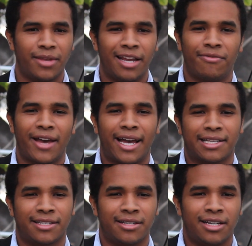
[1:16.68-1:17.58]
In
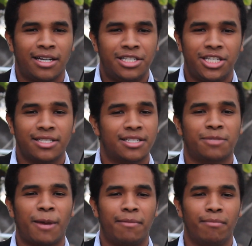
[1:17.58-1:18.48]
fact, Jesus
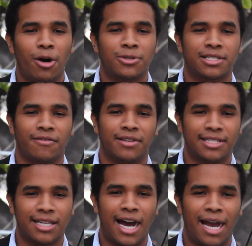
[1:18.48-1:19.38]
spent most of his
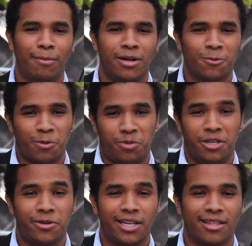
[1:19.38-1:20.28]
time
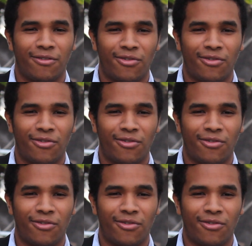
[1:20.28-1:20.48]
rebuking the